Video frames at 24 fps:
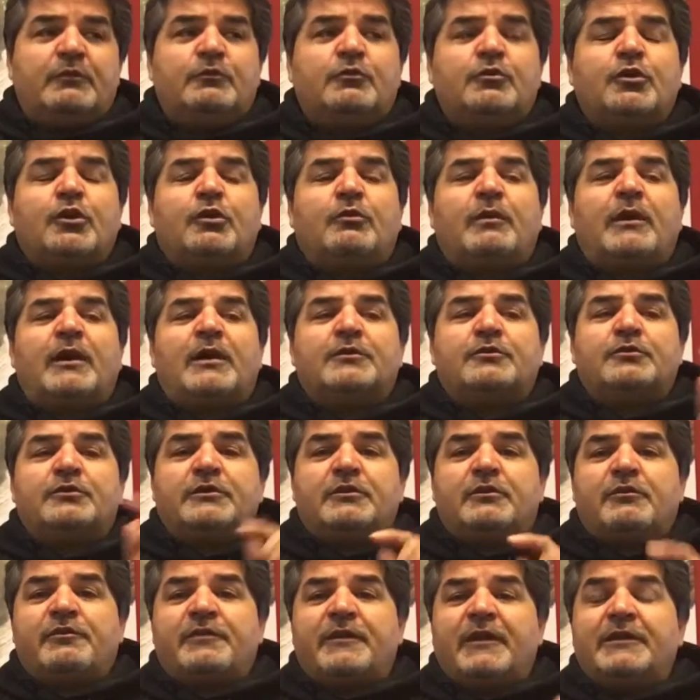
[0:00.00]
will go on to
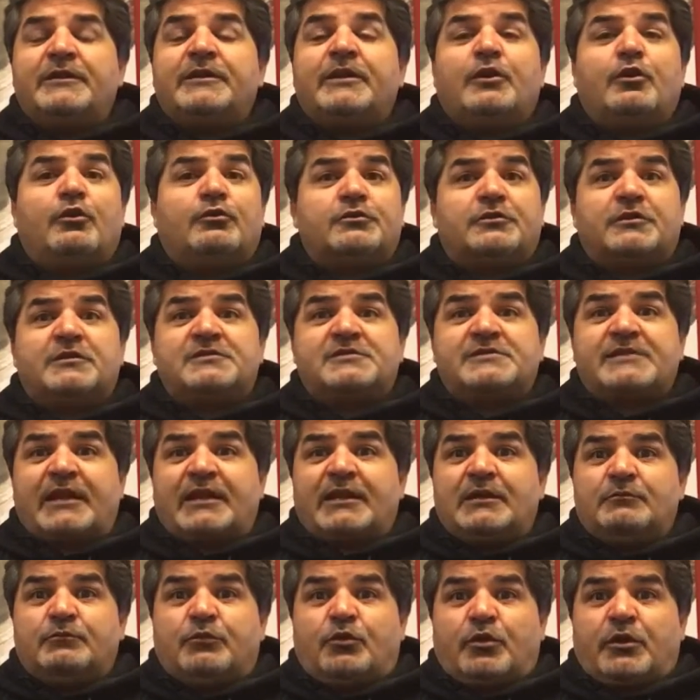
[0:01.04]
their thing. They go to the
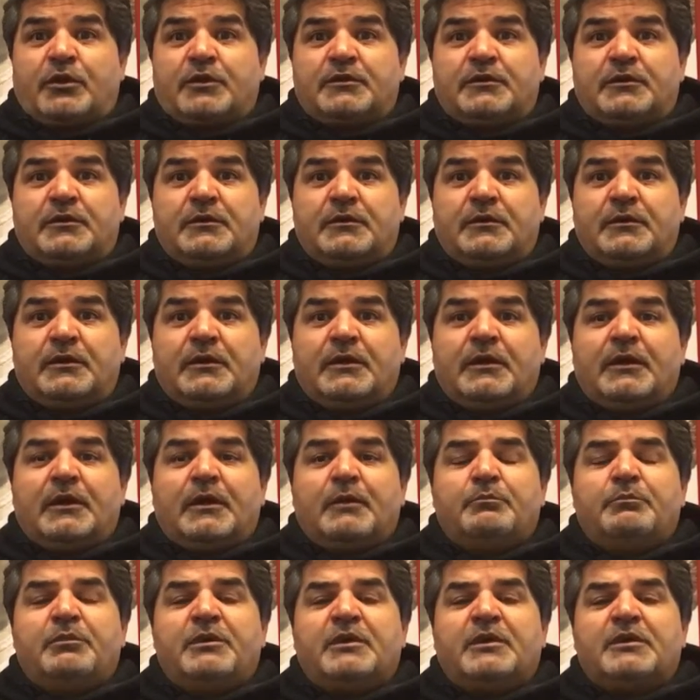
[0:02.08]
second board.
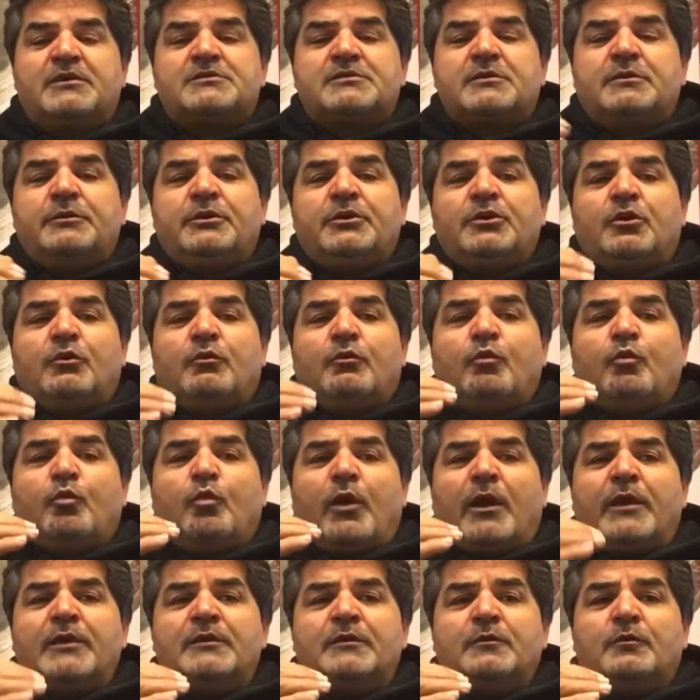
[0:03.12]
Because,
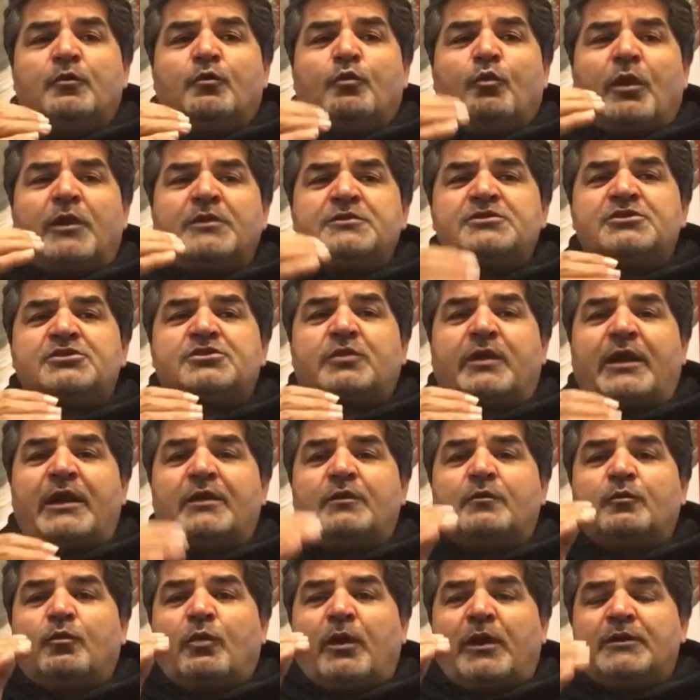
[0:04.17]
one
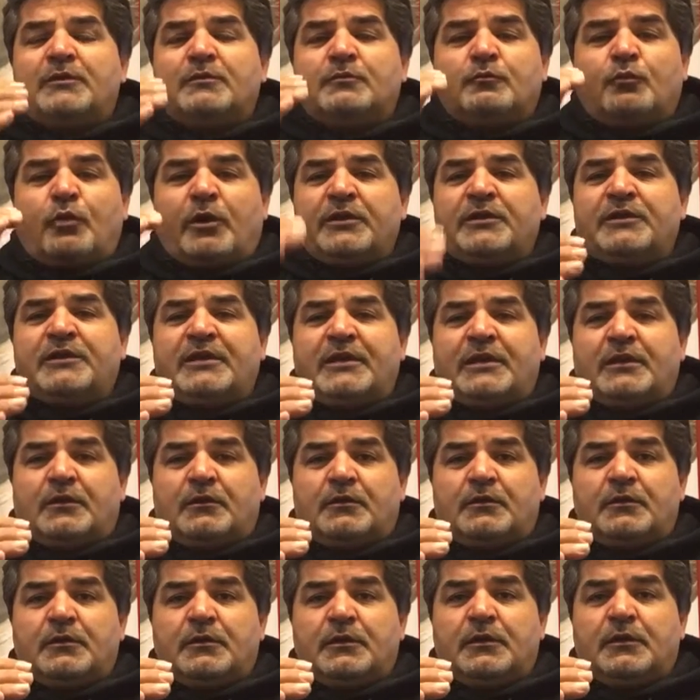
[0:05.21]
strike, one
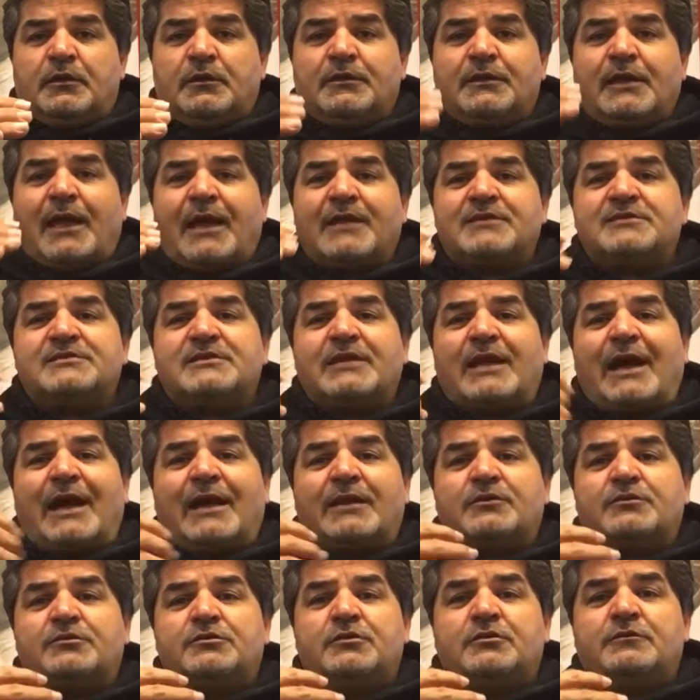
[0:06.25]
kill. That's the
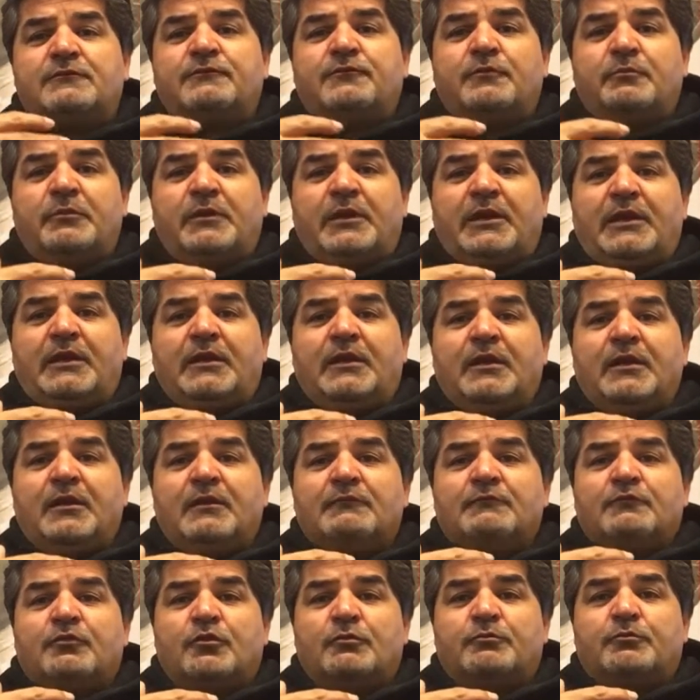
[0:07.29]
attitude for me
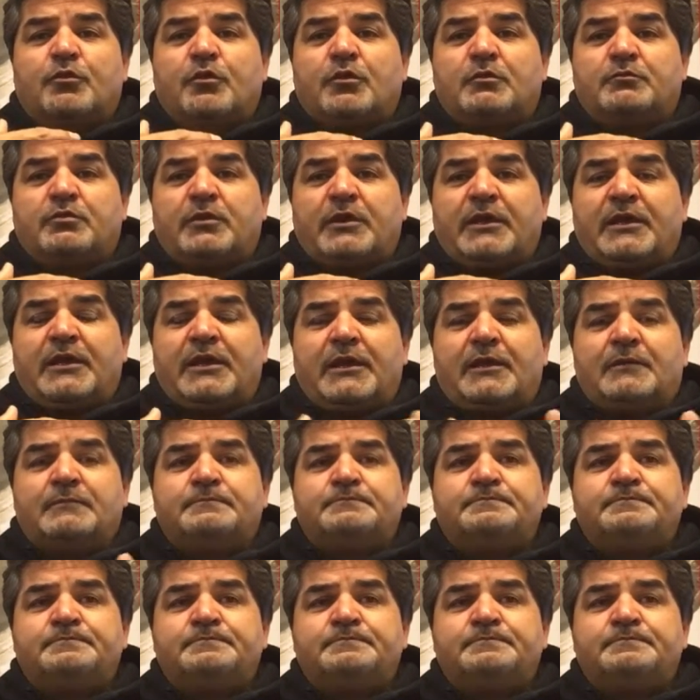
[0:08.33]
for board breaking.